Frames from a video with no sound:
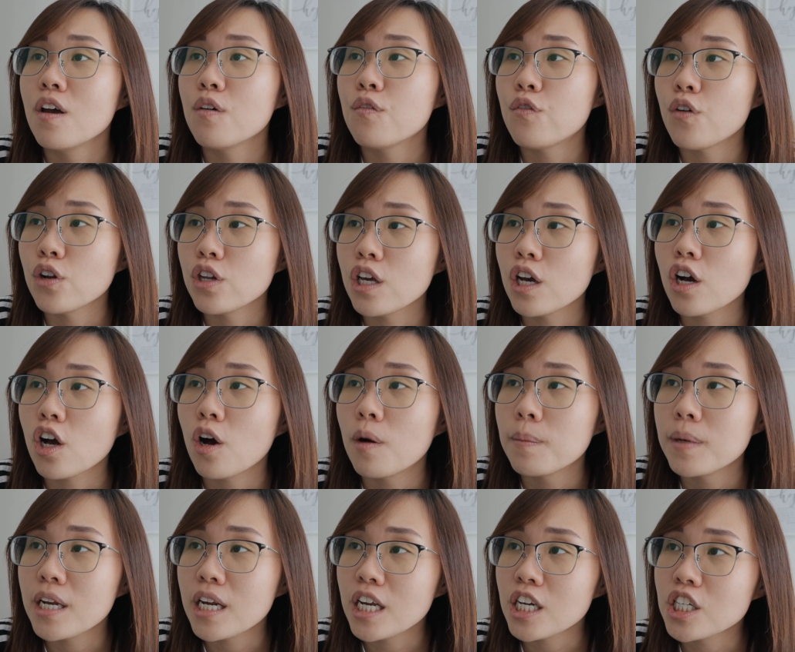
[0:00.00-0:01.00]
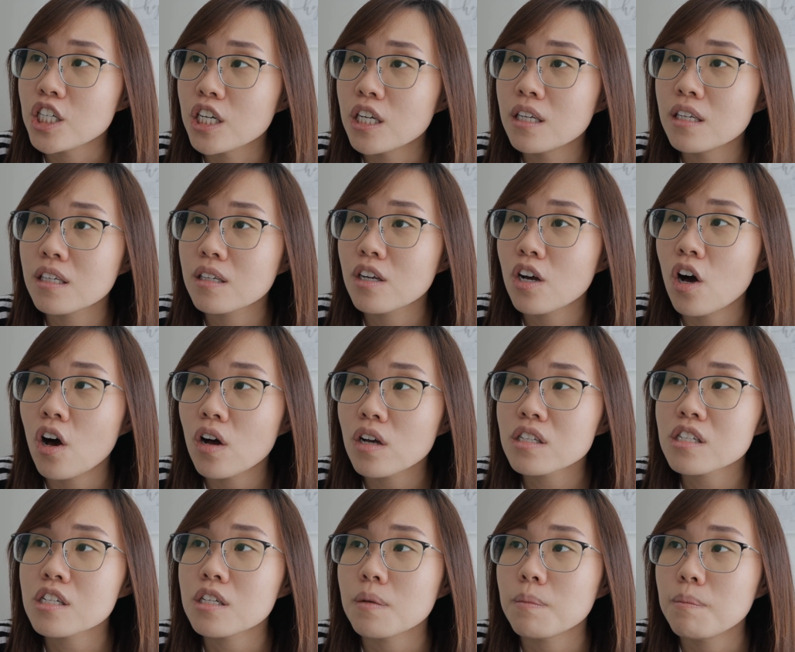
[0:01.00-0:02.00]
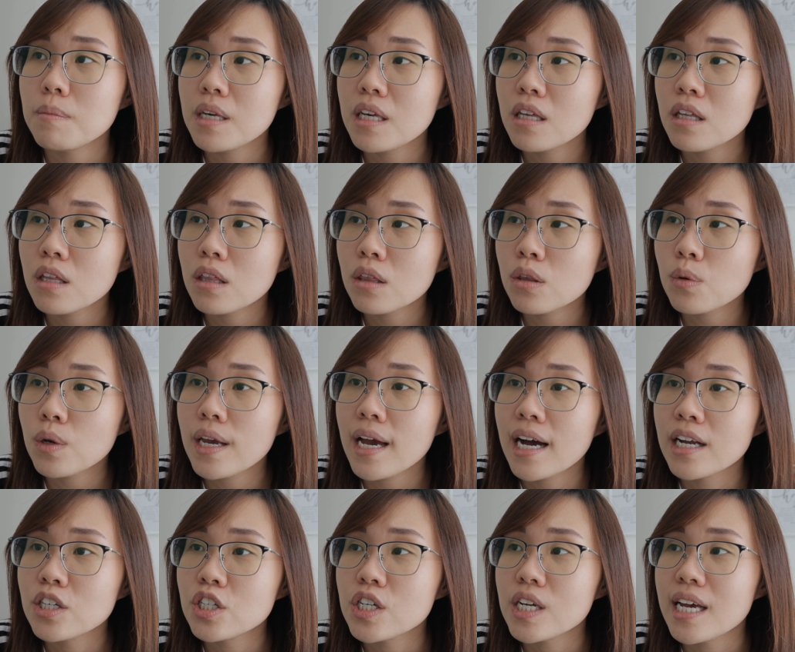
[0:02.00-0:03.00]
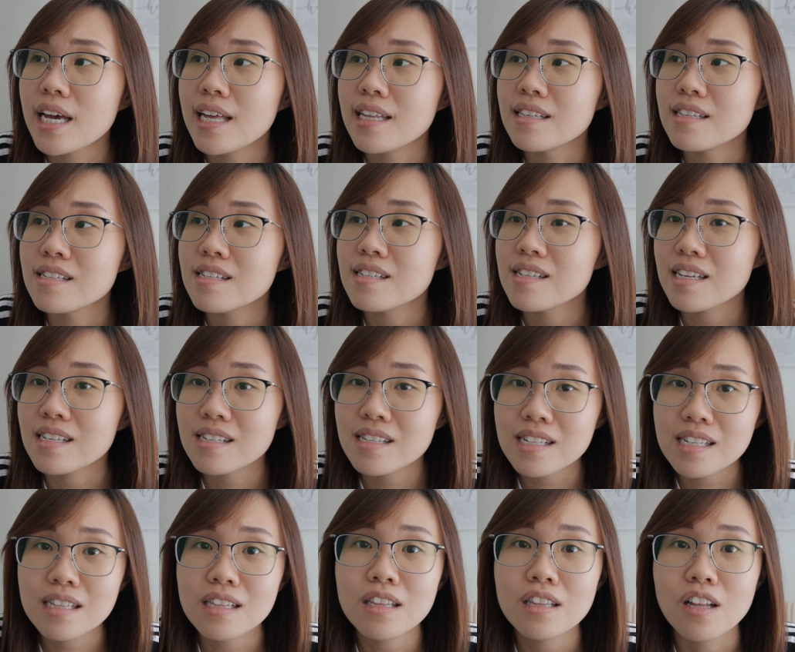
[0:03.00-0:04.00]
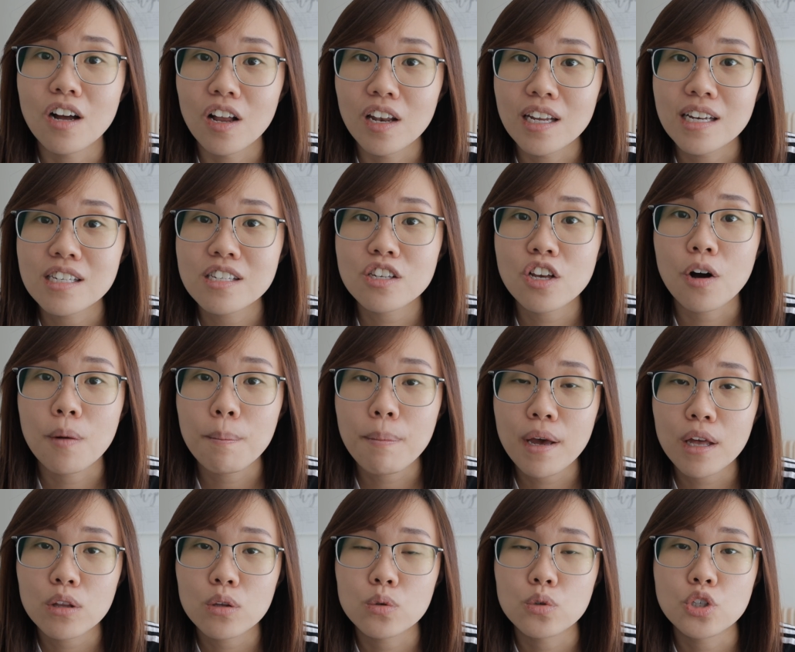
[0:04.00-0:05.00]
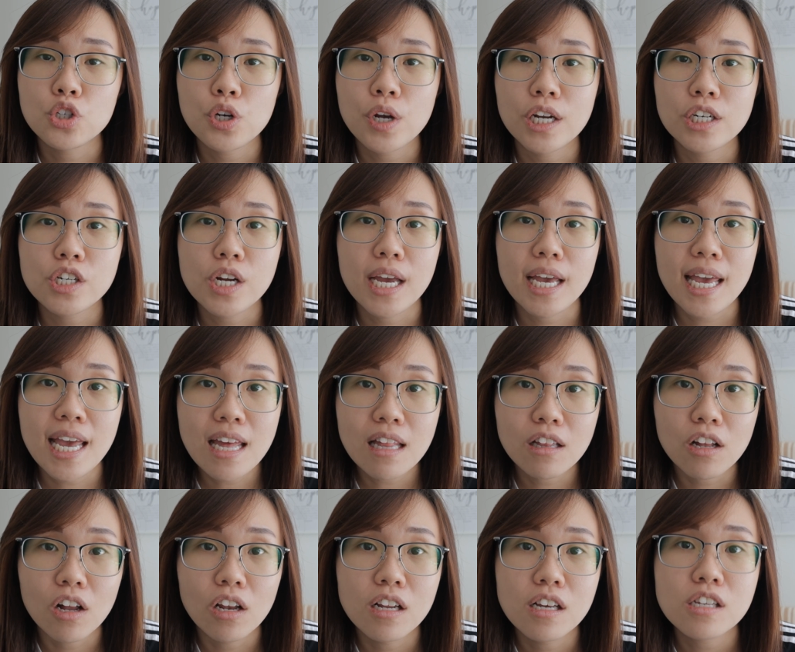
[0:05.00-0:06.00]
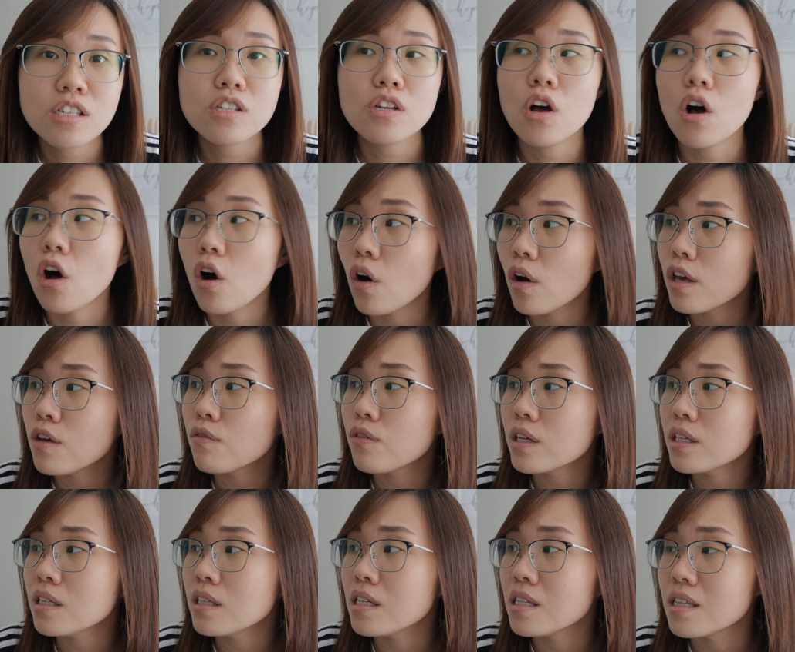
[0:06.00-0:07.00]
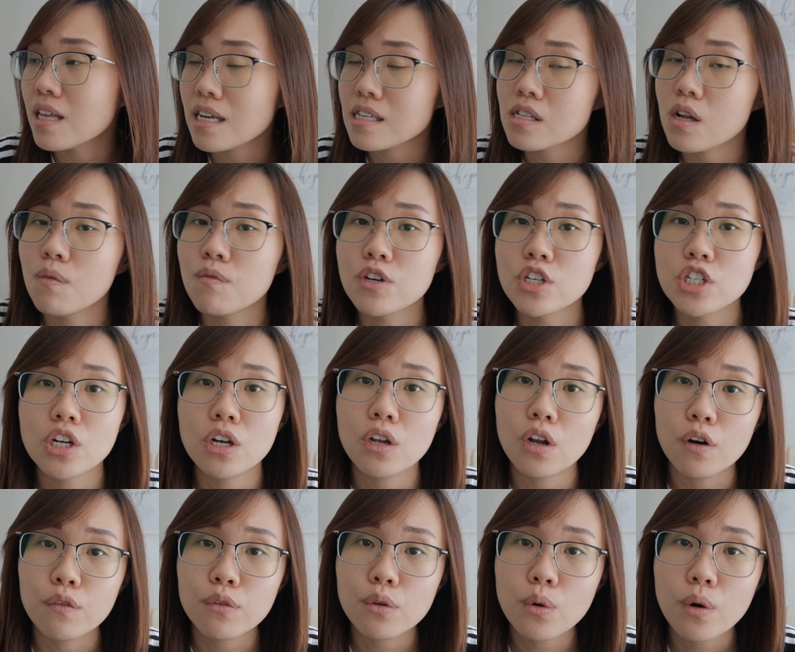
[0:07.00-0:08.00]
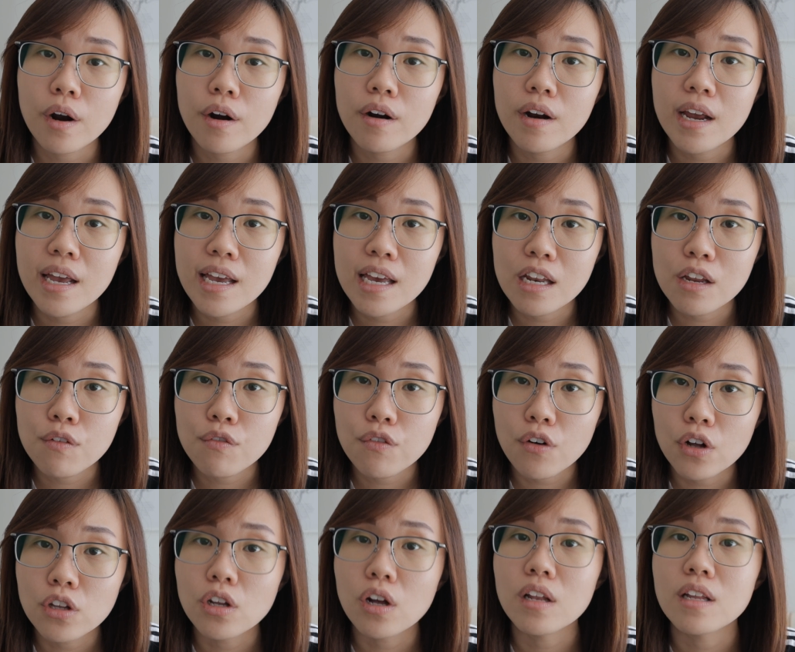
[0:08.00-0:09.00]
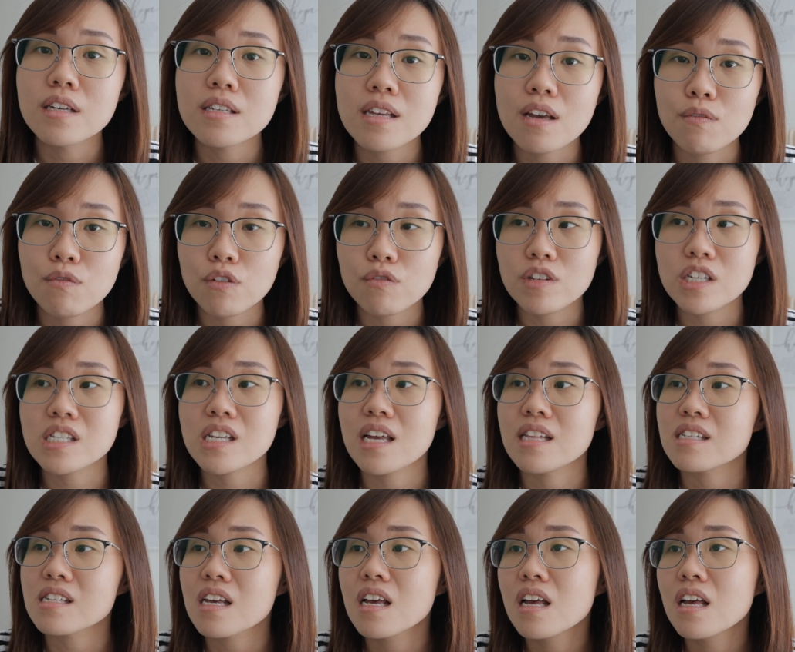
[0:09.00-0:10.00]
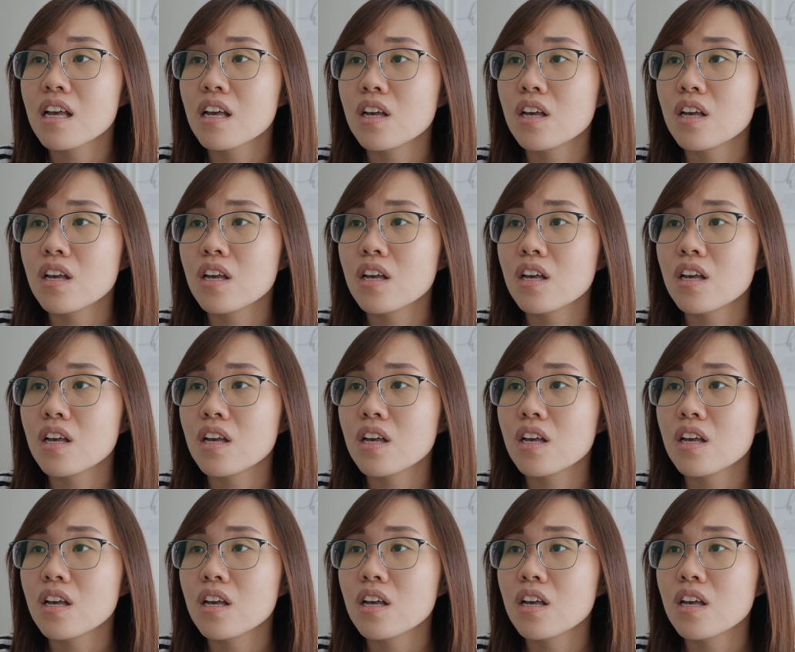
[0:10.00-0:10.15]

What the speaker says: for the accommodation cost me $316 compared to $308 or even the desktop version of $284.50.